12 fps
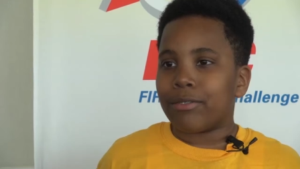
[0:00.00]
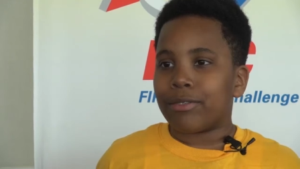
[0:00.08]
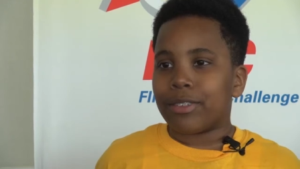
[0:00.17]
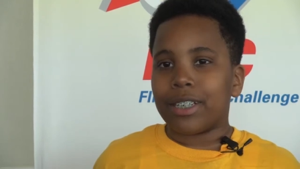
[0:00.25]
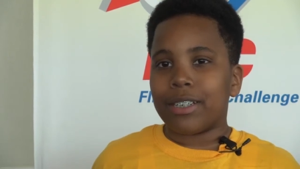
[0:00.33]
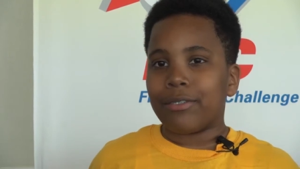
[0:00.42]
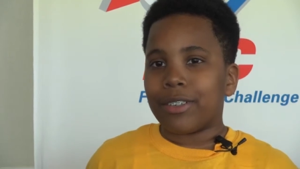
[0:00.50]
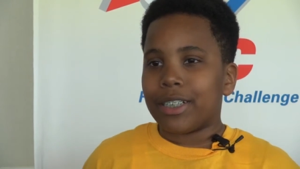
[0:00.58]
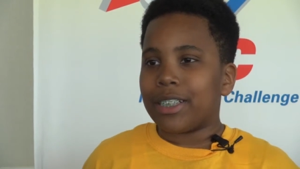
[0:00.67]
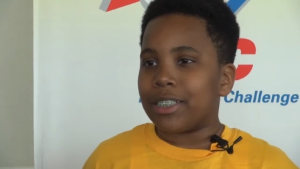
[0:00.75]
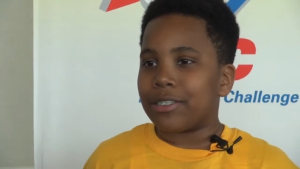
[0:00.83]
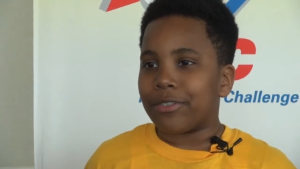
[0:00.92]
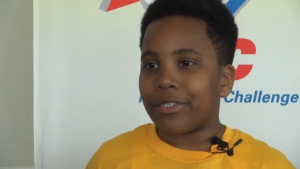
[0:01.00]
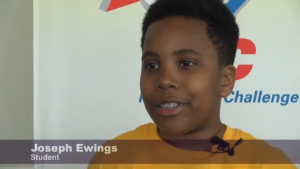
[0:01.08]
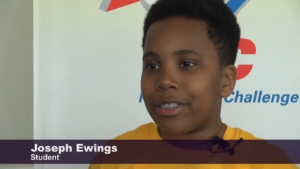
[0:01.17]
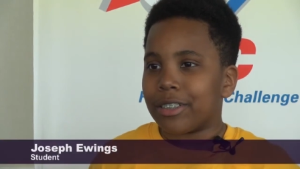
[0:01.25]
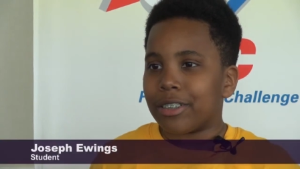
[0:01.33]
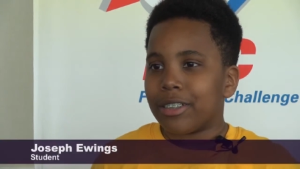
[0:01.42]
It really is
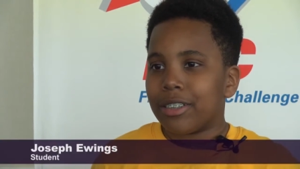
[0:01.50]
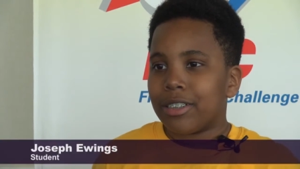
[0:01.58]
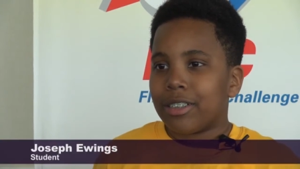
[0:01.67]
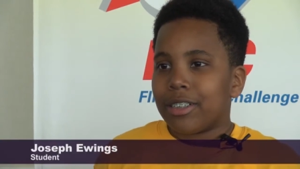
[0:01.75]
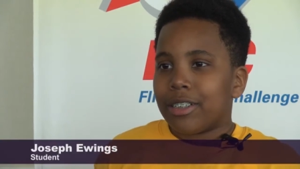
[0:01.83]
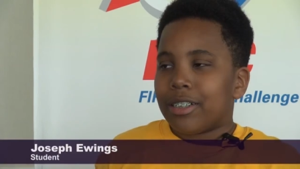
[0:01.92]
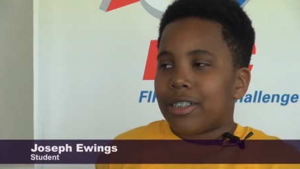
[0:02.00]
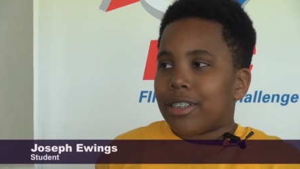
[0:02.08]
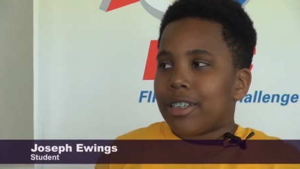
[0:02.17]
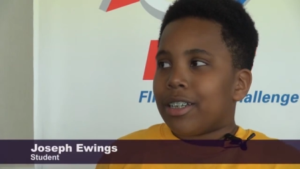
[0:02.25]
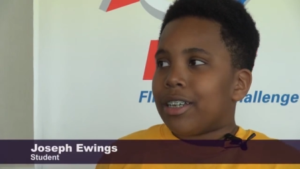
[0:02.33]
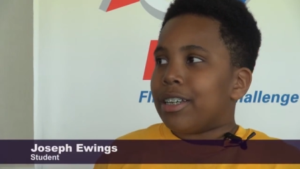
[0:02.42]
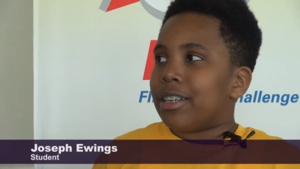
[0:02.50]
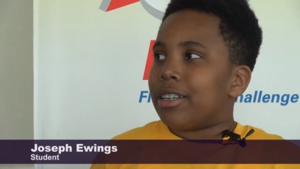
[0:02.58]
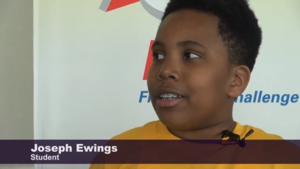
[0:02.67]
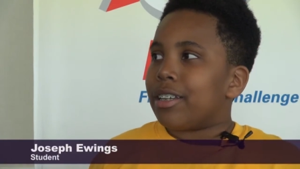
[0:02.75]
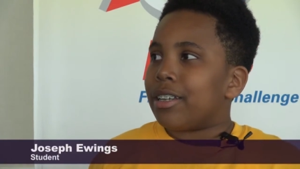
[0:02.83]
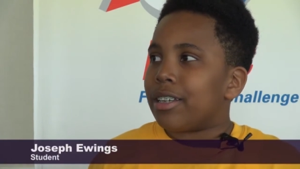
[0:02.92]
fun. And